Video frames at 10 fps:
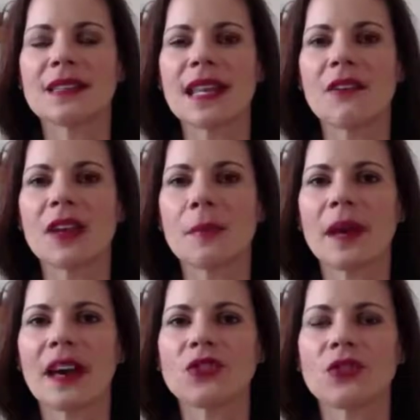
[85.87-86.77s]
is having a
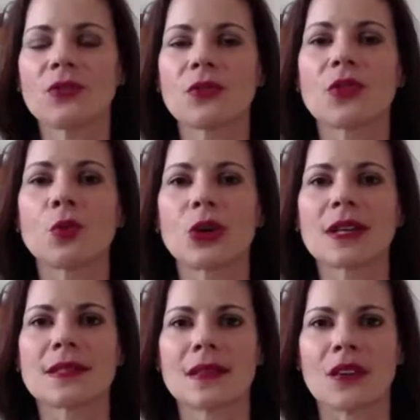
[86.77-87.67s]
passion for the
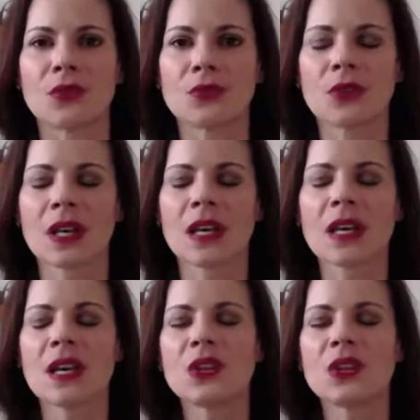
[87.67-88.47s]
work itself.